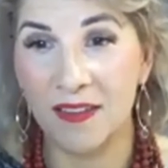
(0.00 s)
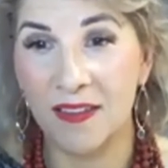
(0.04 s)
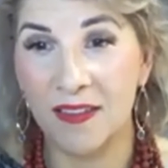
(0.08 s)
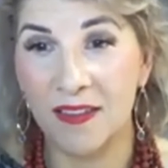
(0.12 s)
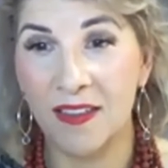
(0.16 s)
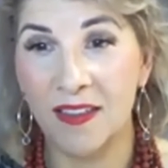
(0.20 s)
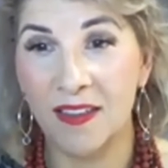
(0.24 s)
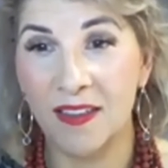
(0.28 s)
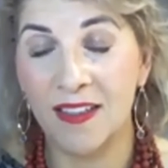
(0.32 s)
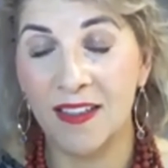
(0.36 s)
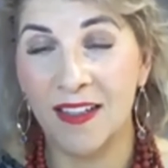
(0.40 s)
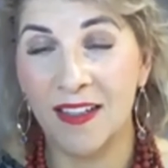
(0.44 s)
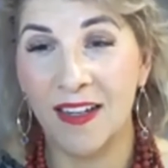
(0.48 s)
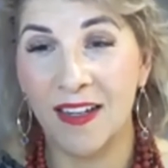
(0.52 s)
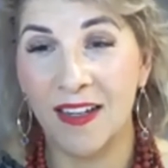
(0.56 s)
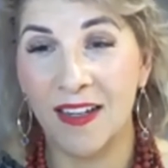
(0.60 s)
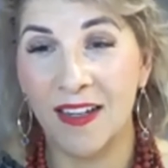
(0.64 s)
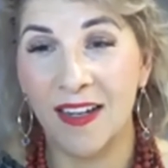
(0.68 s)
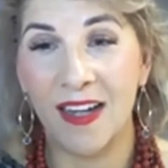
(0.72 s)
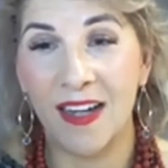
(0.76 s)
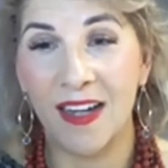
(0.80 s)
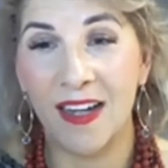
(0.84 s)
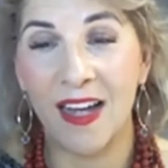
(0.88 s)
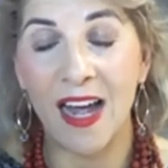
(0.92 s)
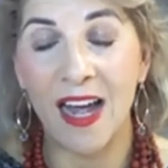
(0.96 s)
I think of
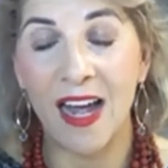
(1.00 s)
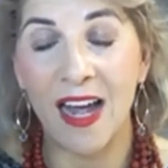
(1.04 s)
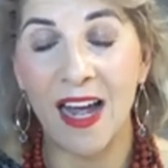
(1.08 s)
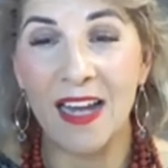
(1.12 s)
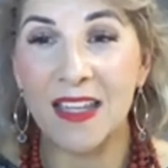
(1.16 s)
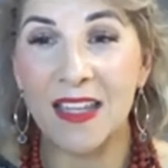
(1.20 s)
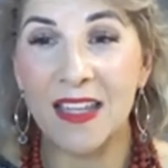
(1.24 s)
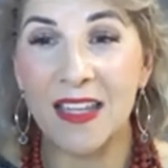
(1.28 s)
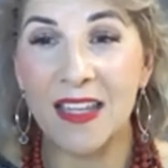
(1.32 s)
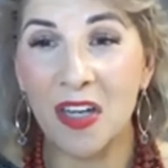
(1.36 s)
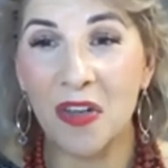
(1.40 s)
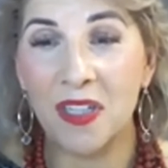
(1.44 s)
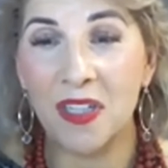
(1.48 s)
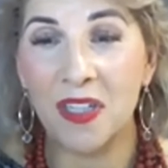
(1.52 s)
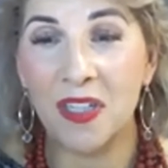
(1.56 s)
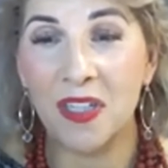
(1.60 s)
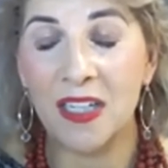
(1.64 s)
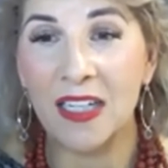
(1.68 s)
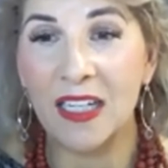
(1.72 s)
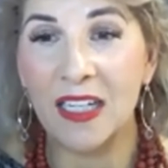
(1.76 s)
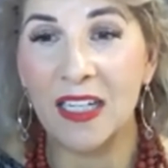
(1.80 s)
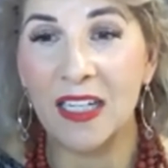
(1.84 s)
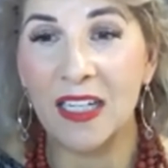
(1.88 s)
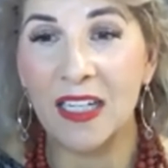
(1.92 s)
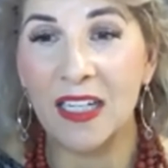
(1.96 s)
eating
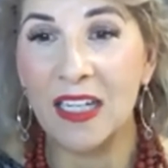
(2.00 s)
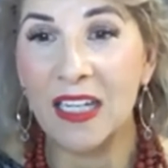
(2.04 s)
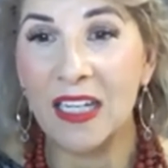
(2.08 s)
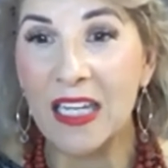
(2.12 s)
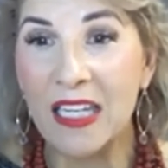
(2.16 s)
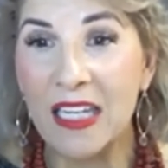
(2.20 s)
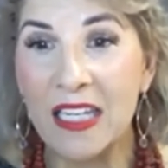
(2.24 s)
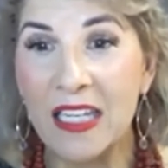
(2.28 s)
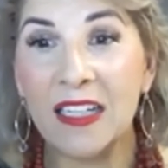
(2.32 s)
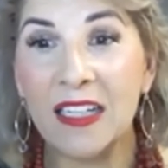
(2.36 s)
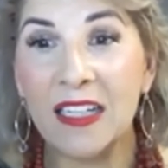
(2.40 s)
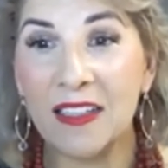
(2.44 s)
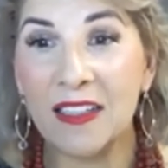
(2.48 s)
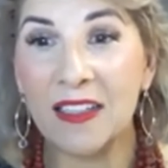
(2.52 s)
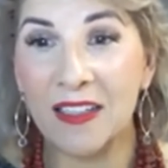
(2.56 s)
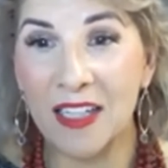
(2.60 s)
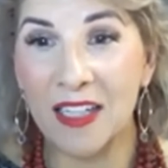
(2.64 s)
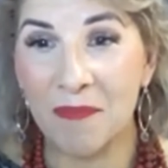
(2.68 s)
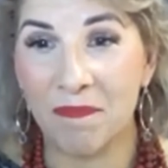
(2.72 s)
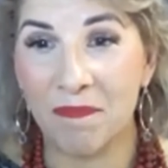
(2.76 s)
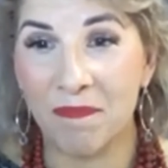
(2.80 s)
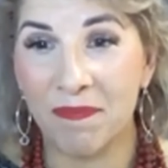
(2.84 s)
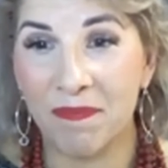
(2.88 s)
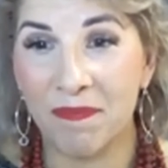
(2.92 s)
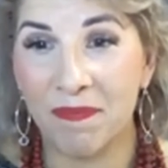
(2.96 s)
clean.
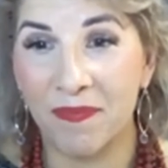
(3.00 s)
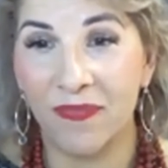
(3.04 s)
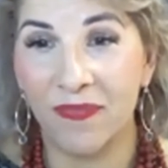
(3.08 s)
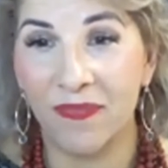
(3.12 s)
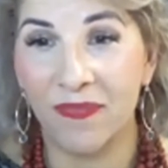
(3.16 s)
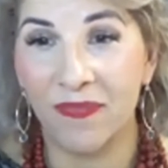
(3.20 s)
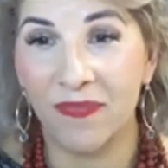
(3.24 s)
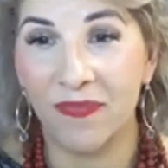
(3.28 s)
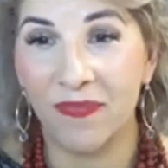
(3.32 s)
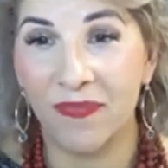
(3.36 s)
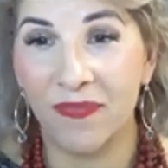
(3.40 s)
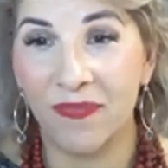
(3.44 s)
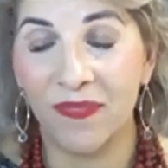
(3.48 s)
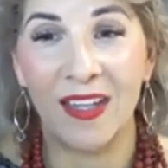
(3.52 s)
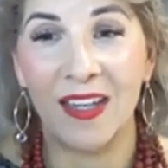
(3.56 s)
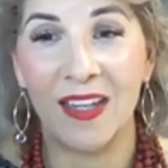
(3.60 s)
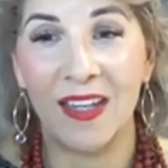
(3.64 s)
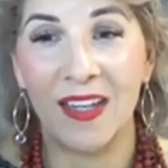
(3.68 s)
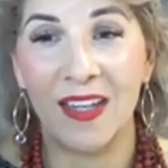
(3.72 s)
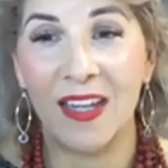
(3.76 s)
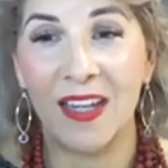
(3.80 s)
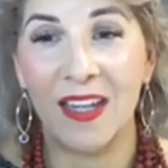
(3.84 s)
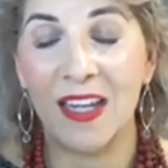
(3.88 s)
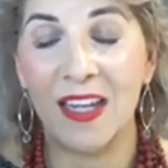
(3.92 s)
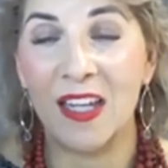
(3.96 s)
In a week
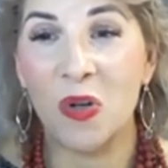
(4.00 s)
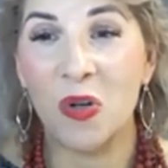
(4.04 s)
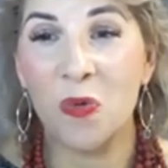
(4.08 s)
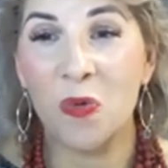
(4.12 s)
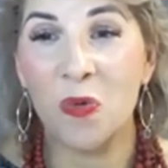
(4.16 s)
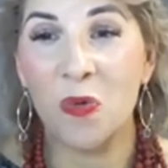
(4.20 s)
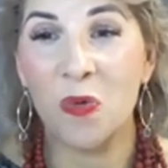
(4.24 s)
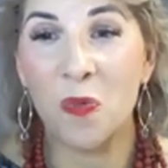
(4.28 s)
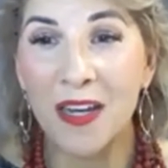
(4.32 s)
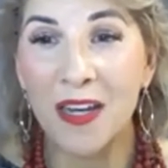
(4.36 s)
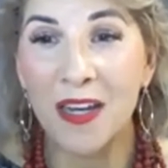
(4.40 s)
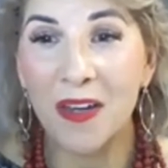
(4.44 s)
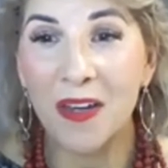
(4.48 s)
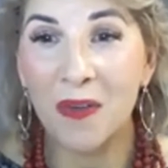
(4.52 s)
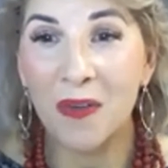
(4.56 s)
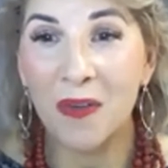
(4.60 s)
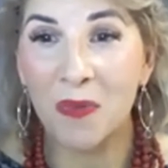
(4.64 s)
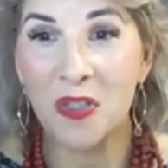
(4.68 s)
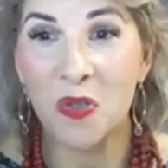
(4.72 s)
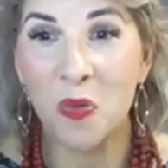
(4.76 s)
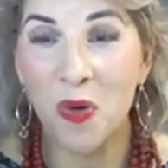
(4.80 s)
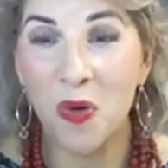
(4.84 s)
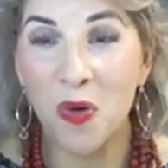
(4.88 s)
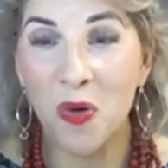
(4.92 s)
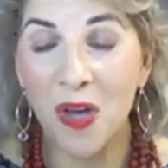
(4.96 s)
with 21
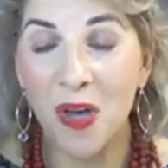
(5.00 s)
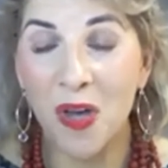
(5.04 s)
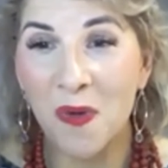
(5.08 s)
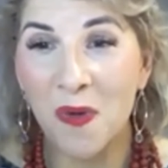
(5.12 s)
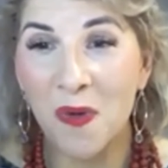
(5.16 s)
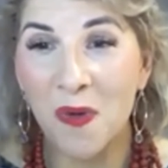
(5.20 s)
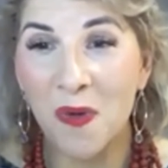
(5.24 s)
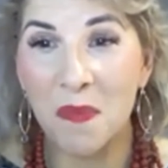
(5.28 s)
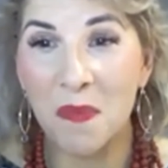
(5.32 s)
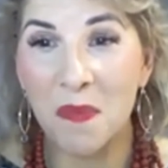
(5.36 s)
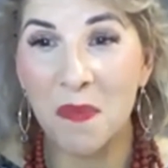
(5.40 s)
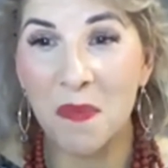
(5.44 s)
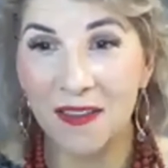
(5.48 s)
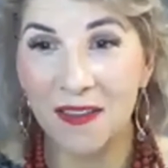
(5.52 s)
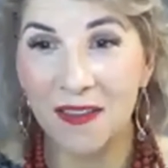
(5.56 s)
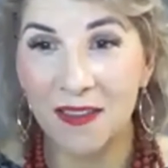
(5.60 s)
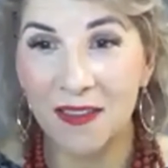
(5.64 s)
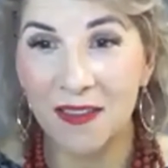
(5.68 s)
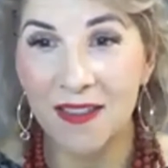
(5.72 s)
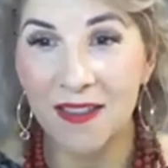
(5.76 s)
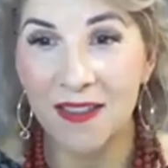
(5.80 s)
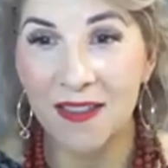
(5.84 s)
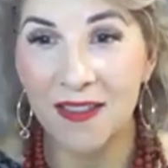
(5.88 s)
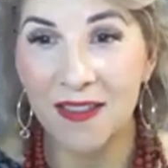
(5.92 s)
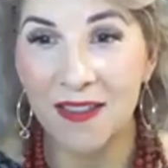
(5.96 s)
meals,
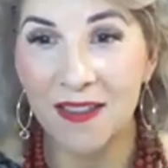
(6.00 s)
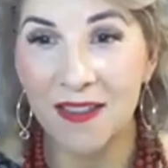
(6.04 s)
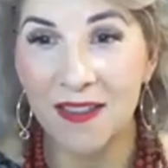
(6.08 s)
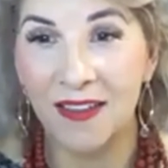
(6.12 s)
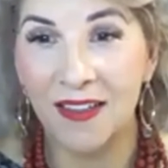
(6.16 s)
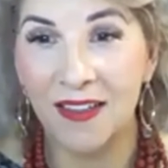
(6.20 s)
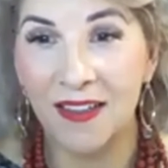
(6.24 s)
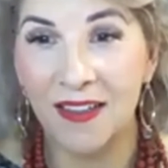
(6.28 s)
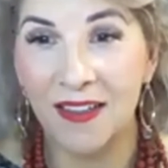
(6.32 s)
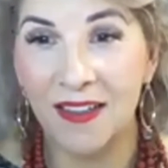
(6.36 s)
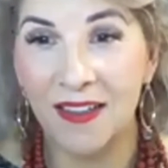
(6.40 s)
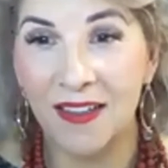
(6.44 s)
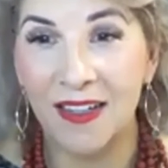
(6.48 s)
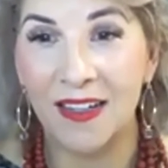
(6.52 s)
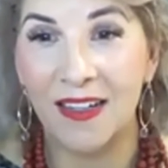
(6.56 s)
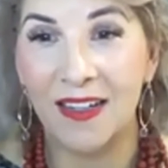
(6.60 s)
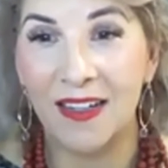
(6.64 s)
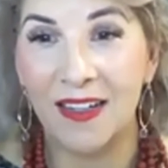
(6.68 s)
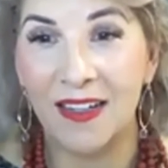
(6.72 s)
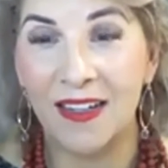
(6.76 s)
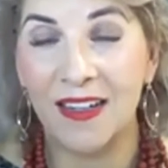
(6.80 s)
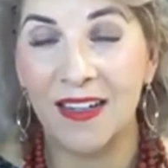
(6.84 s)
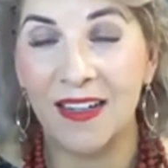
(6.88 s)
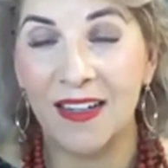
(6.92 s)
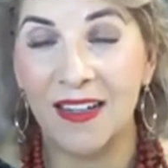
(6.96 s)
if
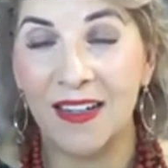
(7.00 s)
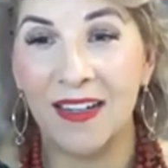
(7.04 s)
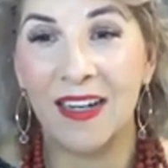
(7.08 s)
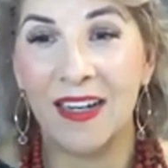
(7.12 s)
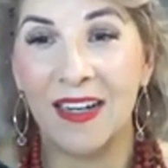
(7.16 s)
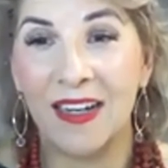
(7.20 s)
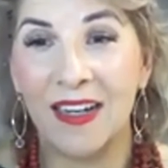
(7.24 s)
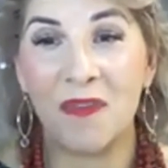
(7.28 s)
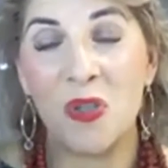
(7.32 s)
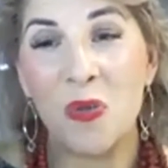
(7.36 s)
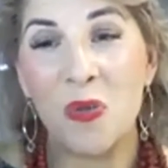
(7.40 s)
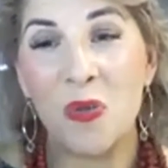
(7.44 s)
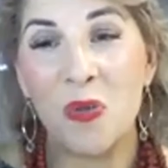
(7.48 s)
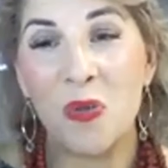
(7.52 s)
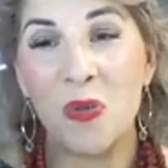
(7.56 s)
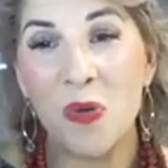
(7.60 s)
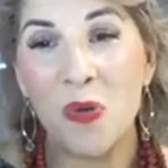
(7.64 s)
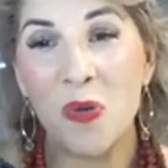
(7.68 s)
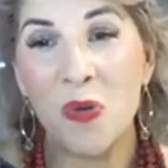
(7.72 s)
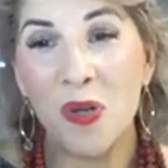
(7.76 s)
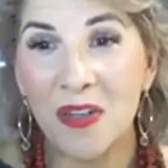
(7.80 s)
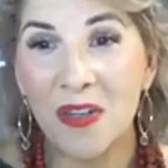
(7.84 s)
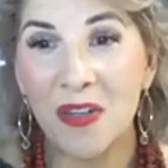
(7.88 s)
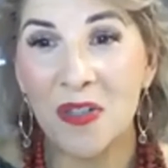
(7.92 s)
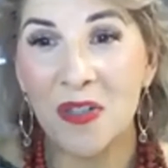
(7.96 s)
you allow yourself
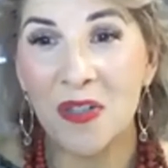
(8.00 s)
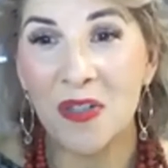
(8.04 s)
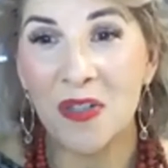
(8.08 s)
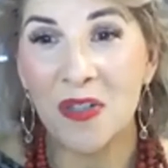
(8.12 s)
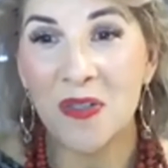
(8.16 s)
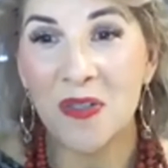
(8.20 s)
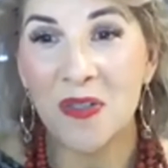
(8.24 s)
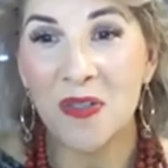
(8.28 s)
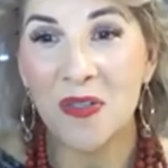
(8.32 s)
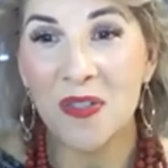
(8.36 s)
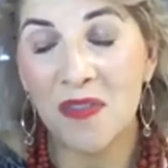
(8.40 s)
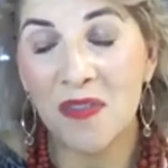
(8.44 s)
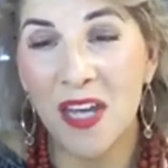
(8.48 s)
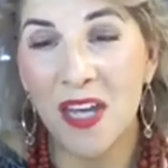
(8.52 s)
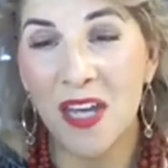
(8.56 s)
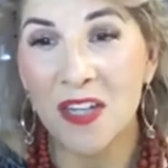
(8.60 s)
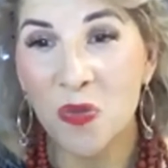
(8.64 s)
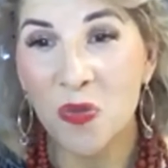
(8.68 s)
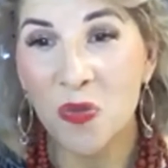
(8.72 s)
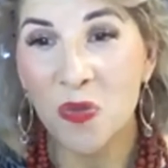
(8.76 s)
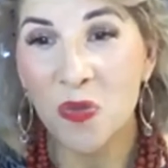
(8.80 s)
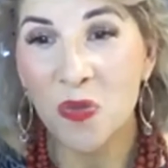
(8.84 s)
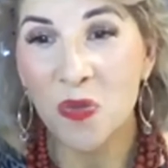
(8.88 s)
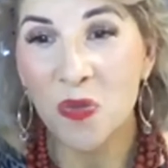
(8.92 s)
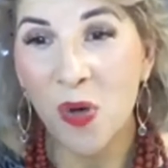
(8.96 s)
that 20%
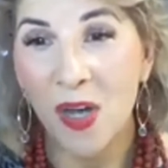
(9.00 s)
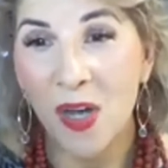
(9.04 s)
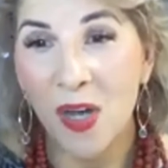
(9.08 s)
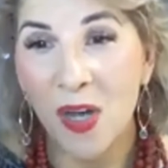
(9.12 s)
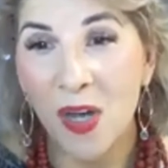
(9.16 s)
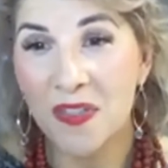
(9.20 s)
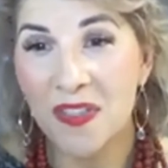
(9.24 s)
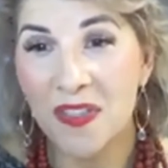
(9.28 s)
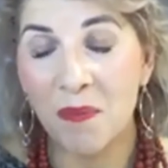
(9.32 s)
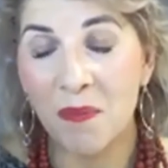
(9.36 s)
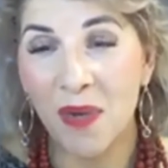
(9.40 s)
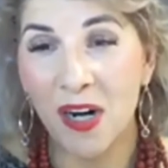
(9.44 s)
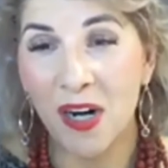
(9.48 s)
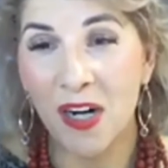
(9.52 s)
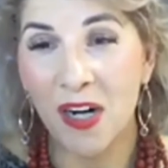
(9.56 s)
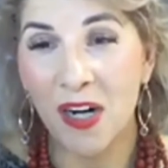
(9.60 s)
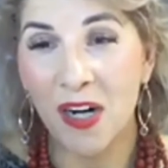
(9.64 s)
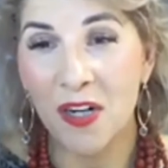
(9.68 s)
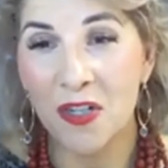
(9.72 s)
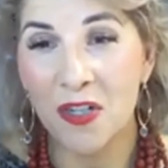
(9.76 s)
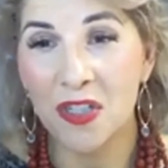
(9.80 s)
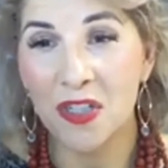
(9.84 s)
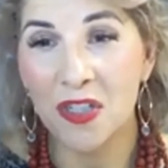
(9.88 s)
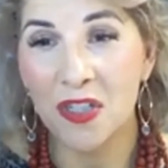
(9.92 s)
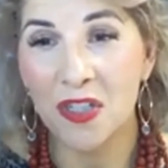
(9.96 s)
margin, you have
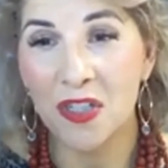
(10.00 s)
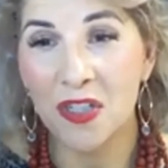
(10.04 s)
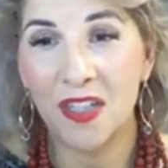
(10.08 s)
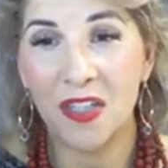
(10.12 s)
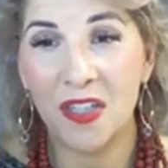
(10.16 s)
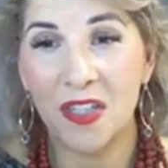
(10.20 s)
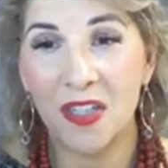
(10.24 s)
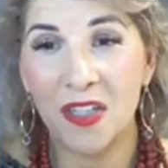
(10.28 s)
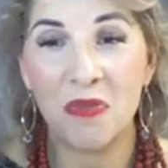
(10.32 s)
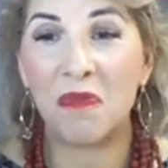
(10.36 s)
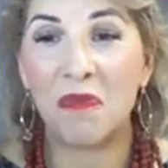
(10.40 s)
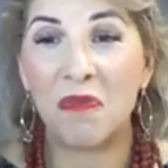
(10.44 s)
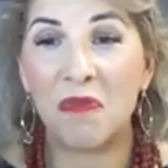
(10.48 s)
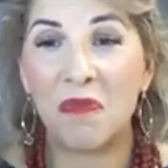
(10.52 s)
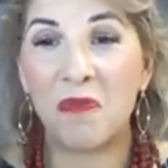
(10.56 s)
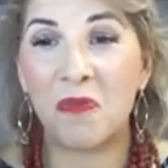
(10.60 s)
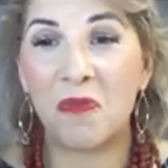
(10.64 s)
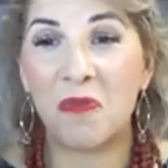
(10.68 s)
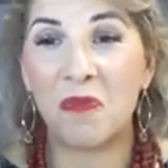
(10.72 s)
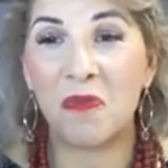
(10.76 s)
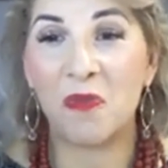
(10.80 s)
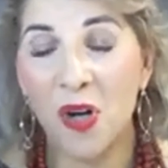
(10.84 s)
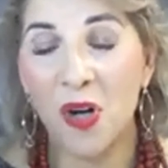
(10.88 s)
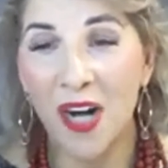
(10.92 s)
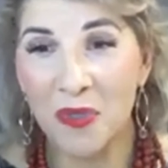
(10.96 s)
four
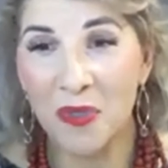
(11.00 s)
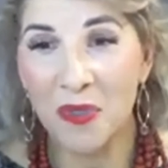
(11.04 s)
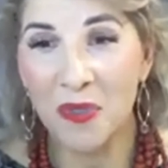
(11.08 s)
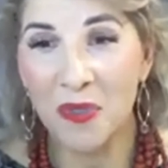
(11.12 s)
opportunities